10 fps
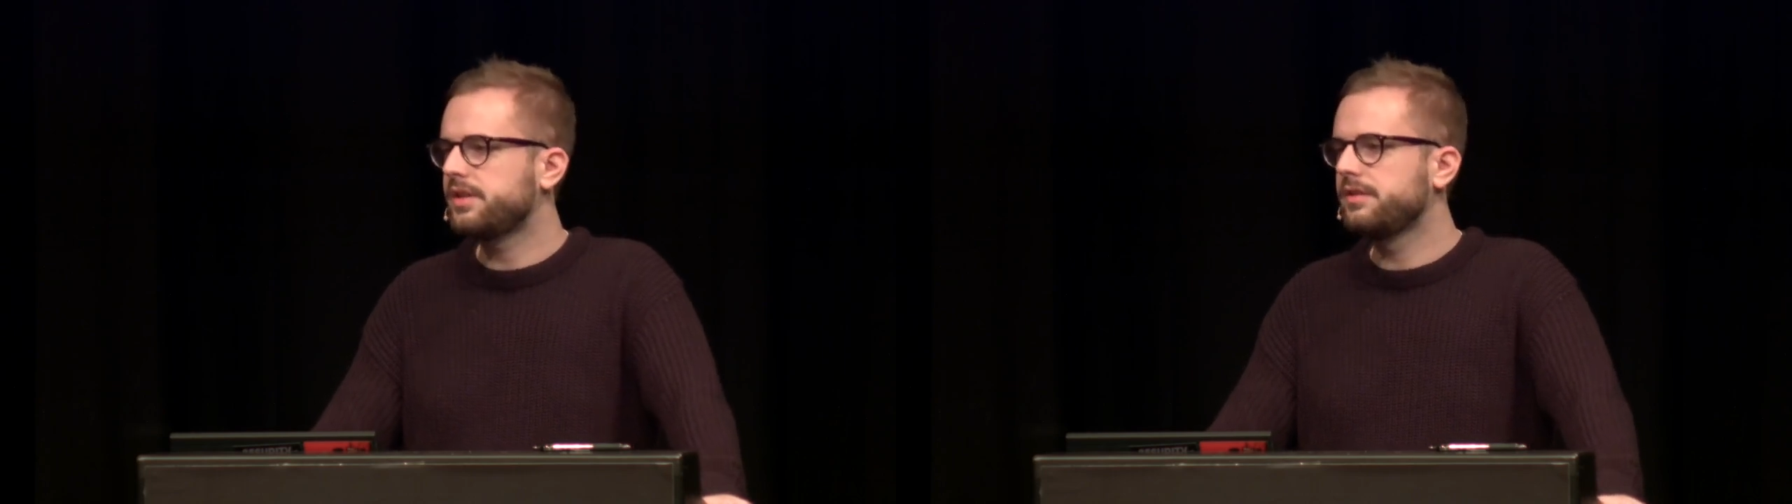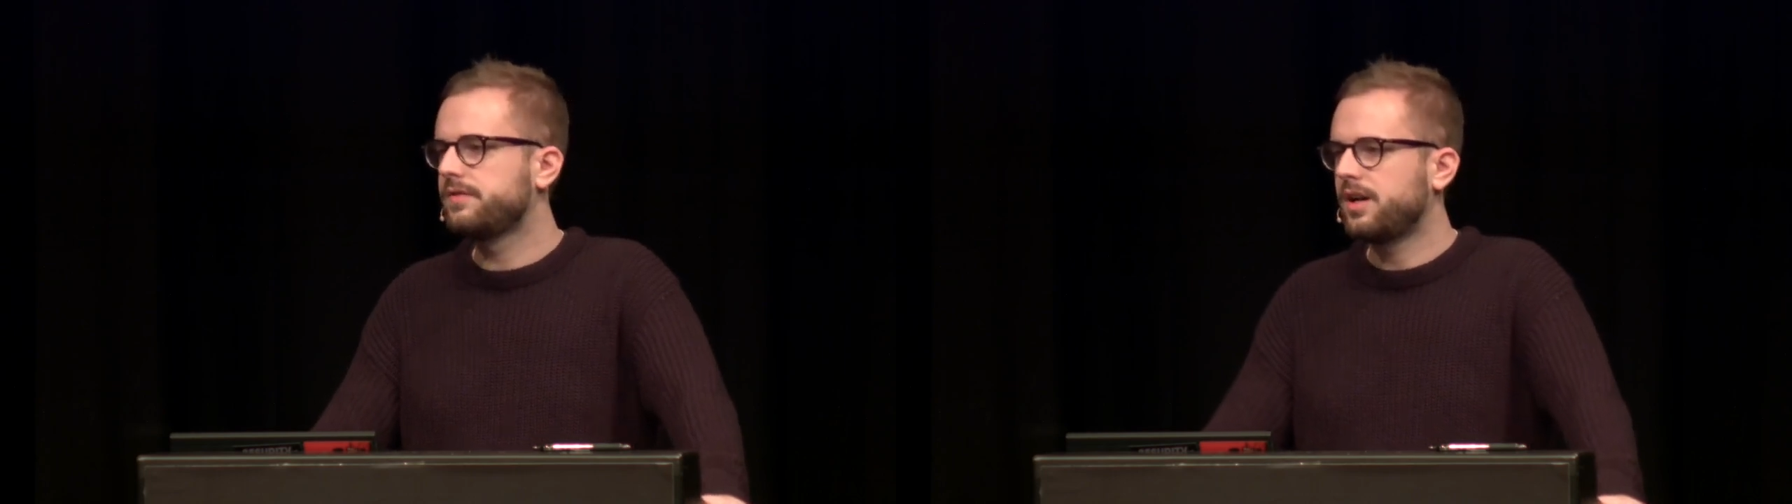
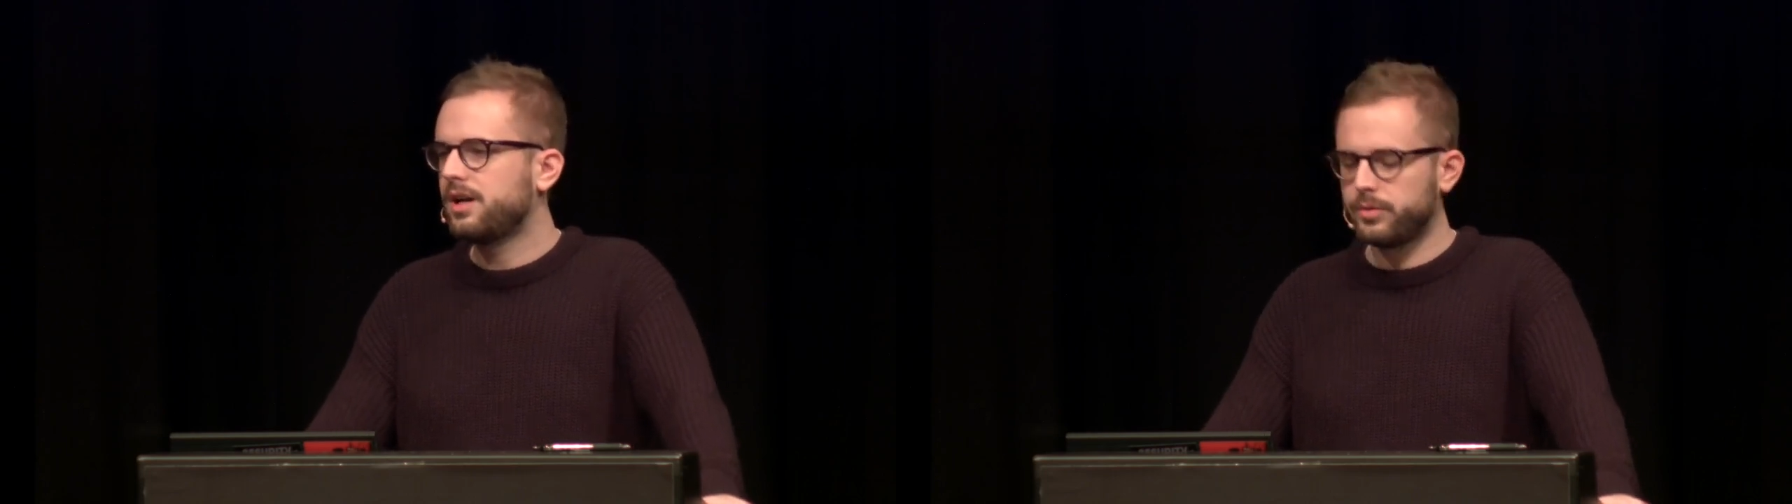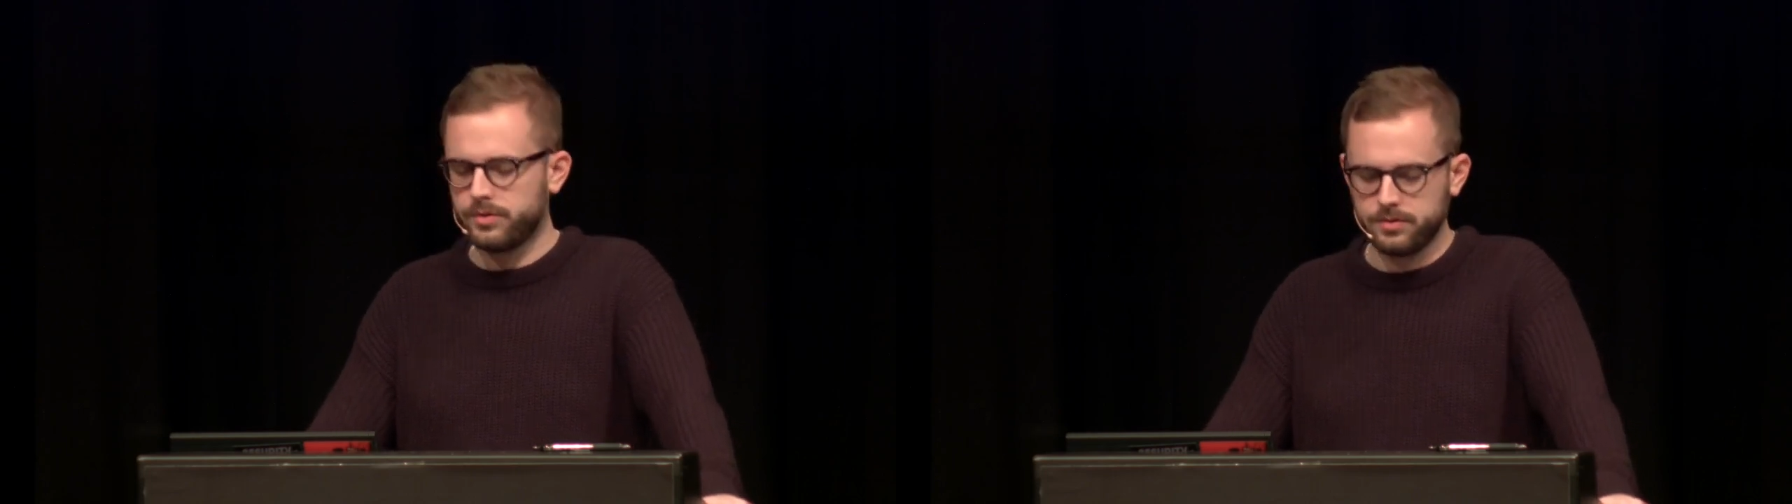
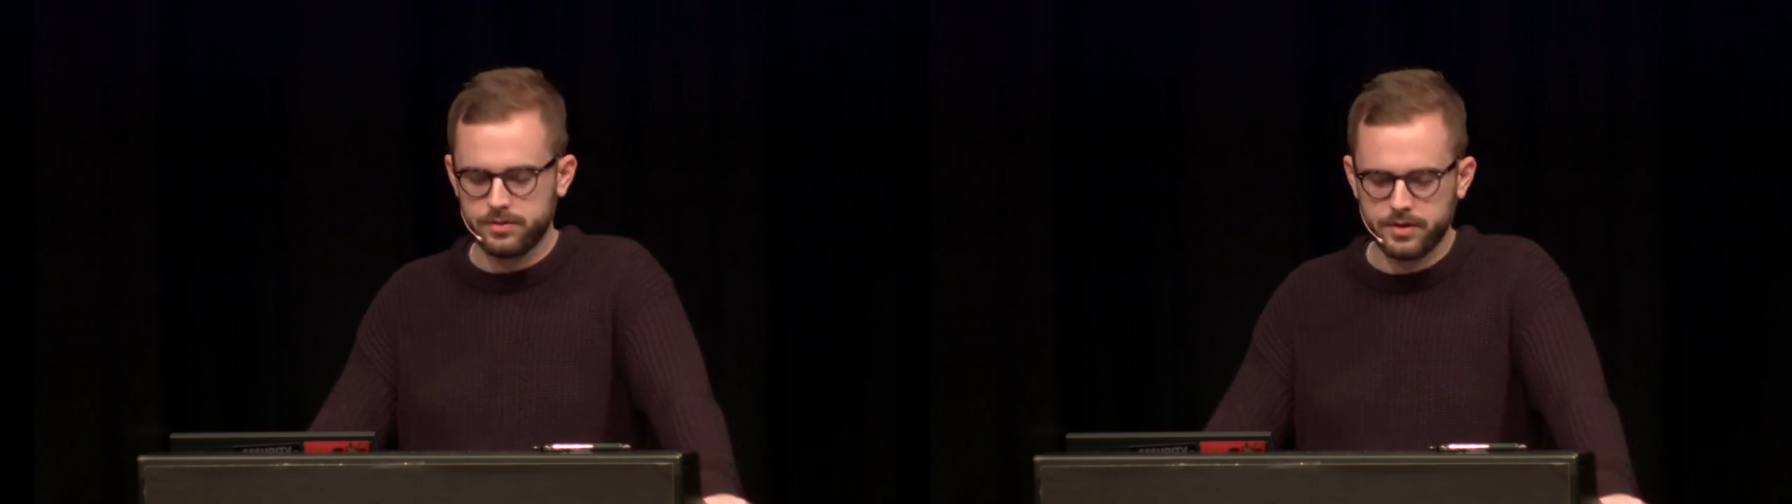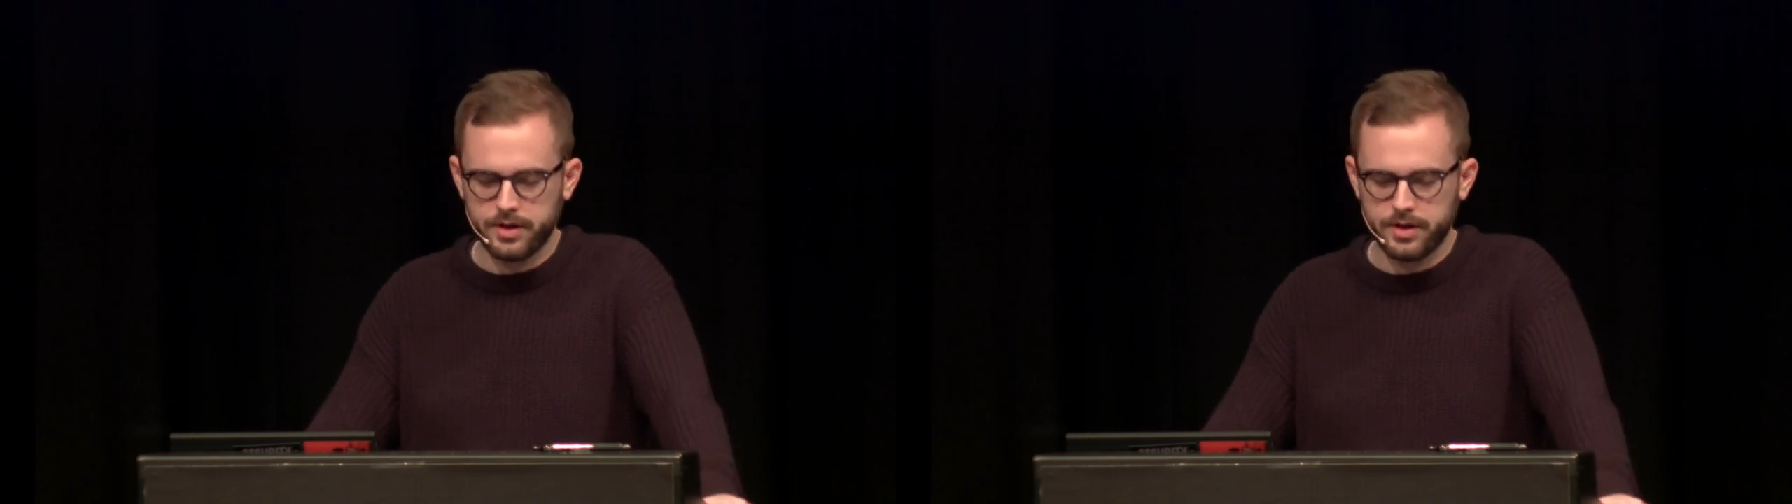identifiable